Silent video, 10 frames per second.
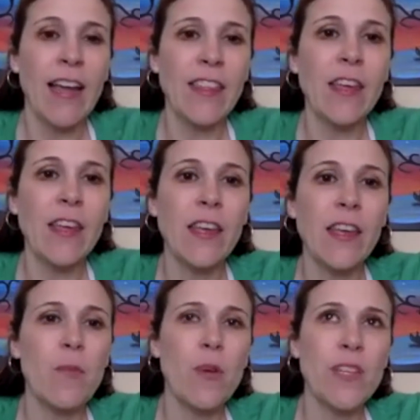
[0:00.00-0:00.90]
I
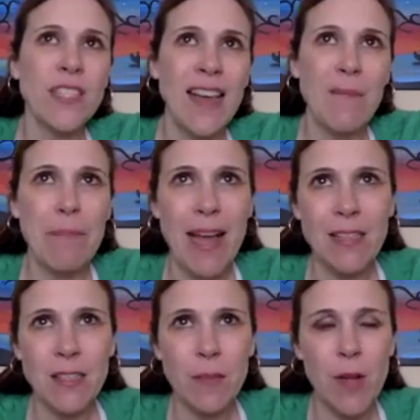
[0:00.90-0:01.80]
think the boys have
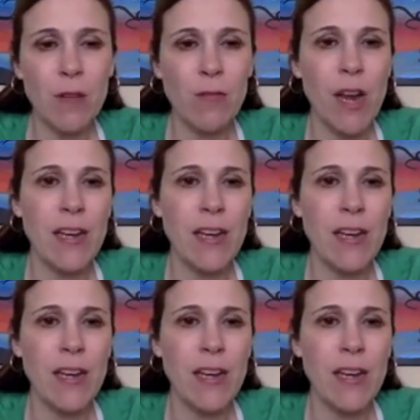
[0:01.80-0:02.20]
basketball